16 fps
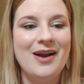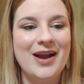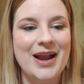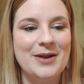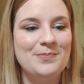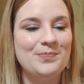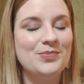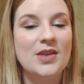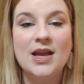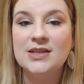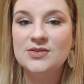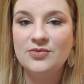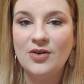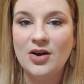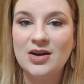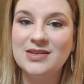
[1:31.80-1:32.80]
All right.
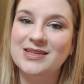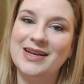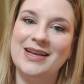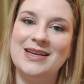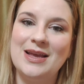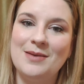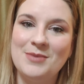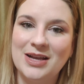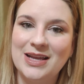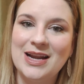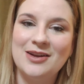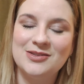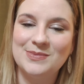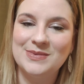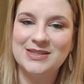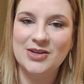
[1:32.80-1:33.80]
As far as academic
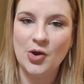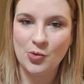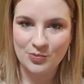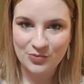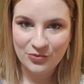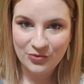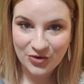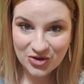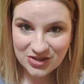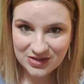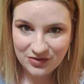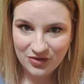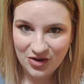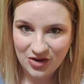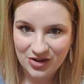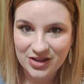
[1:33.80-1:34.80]
announcements go, first
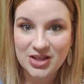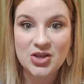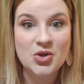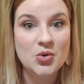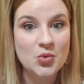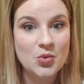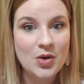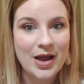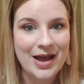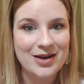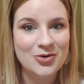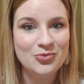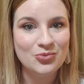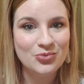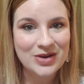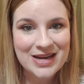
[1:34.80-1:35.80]
of all, you mm-hmm. had
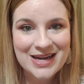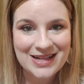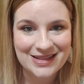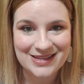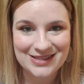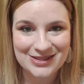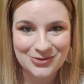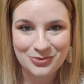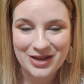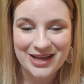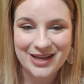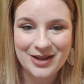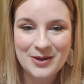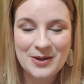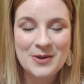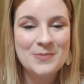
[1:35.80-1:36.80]
a reading this
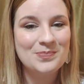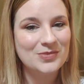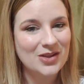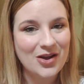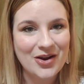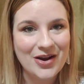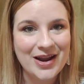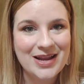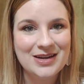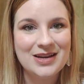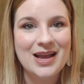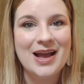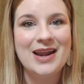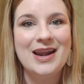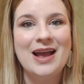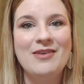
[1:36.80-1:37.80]
week. All right.
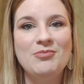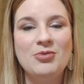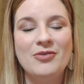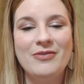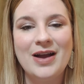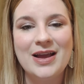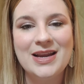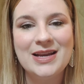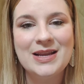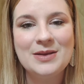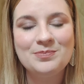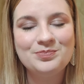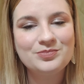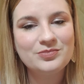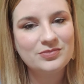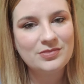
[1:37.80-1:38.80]
And I've provided
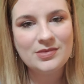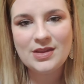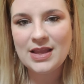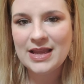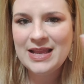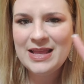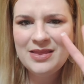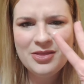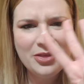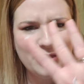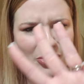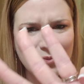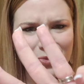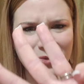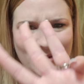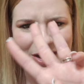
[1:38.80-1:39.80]
it in
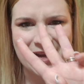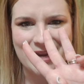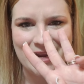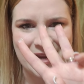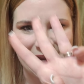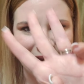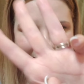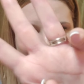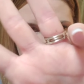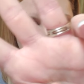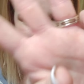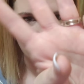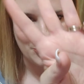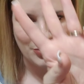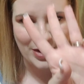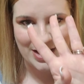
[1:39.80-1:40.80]
three
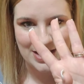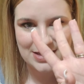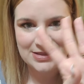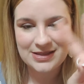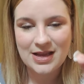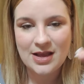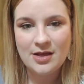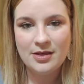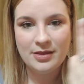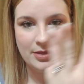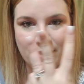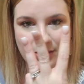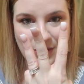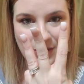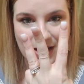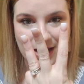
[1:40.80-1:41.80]
different ways
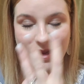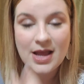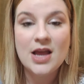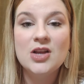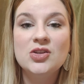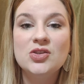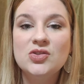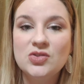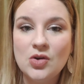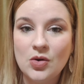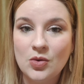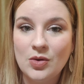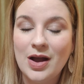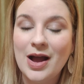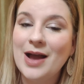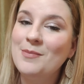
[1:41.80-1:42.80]
three.
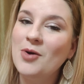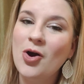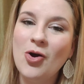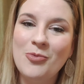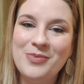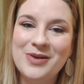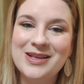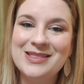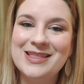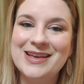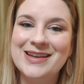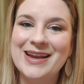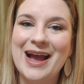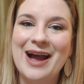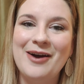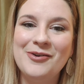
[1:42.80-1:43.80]
So I'm hoping
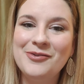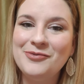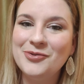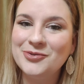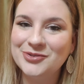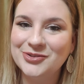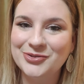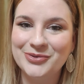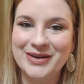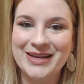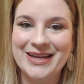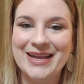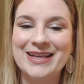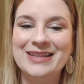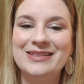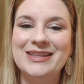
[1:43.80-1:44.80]
that out of those
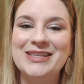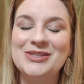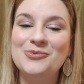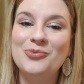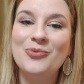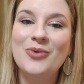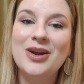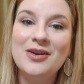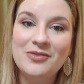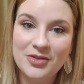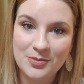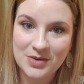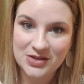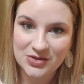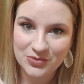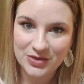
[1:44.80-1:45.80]
three, at least one of
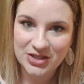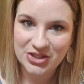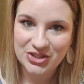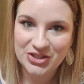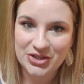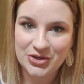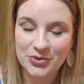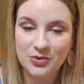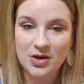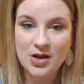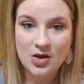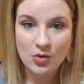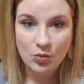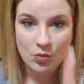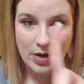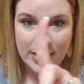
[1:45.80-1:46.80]
them has reached you.
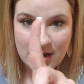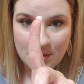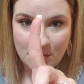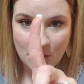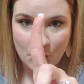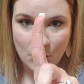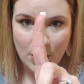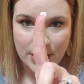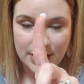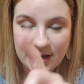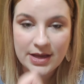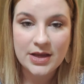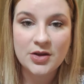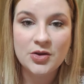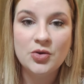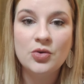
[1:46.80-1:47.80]
Way number one,
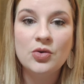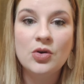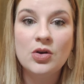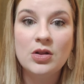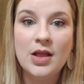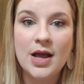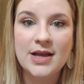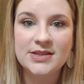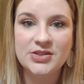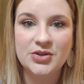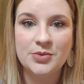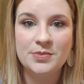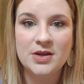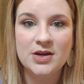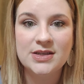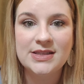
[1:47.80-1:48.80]
in Google
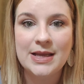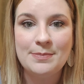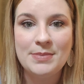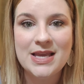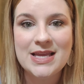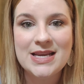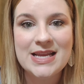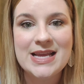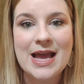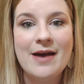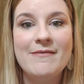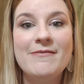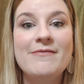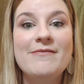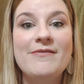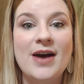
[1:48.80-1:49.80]
Classroom, there's a
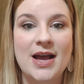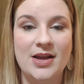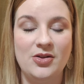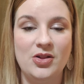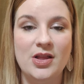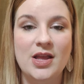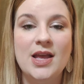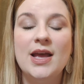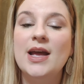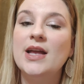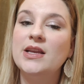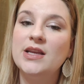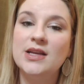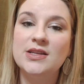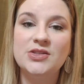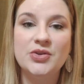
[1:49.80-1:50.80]
PDF file.
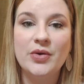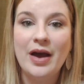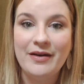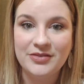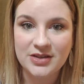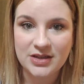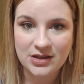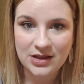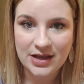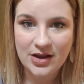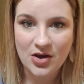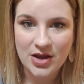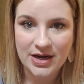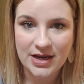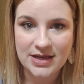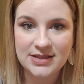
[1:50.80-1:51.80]
And yes, you have to click
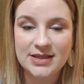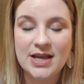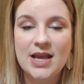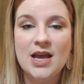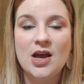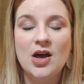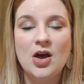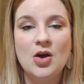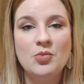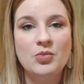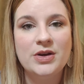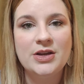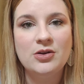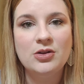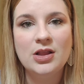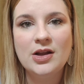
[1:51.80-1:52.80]
on it. Um,
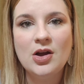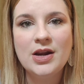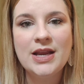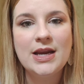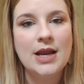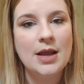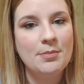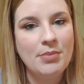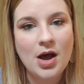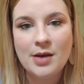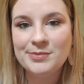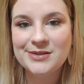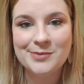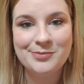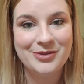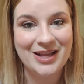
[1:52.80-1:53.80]
when you click on it, it
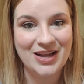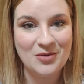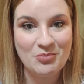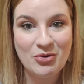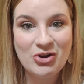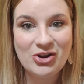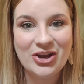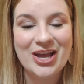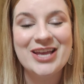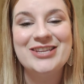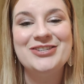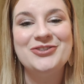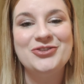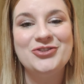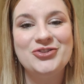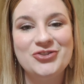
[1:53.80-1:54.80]
pops up like a book
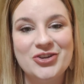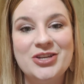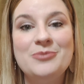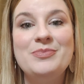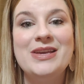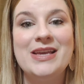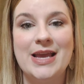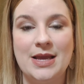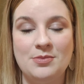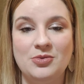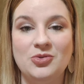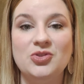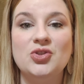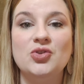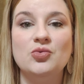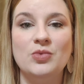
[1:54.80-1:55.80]
and you should be
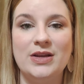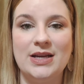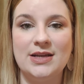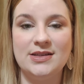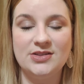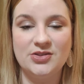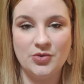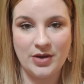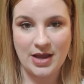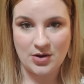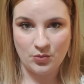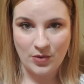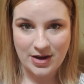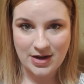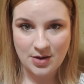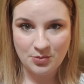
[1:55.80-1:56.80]
able to read it. So
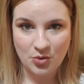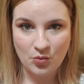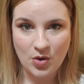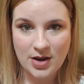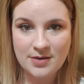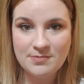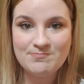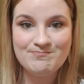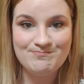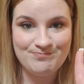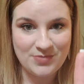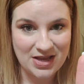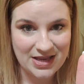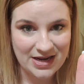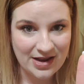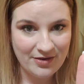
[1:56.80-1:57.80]
again, way number one,
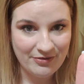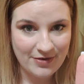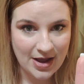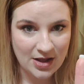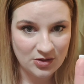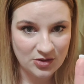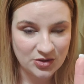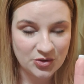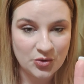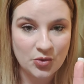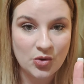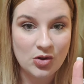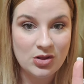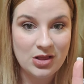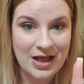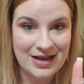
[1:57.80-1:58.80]
PDF file in
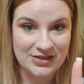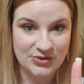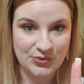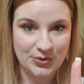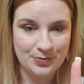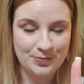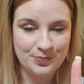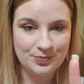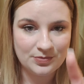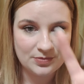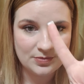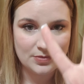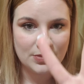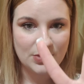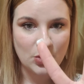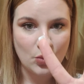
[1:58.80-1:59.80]
Google Classroom.
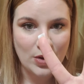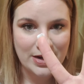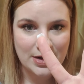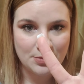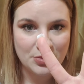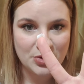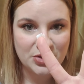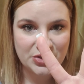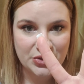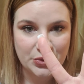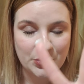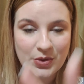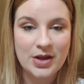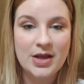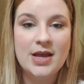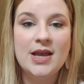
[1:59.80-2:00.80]
Way number
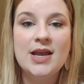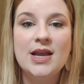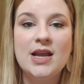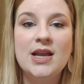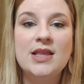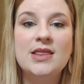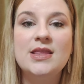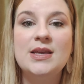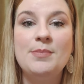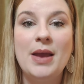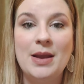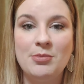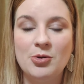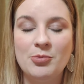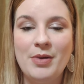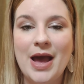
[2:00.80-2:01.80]
two, in the
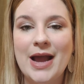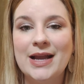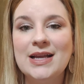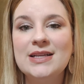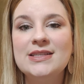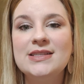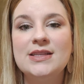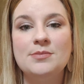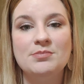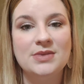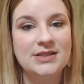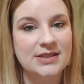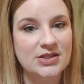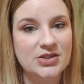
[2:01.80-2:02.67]
paper packets that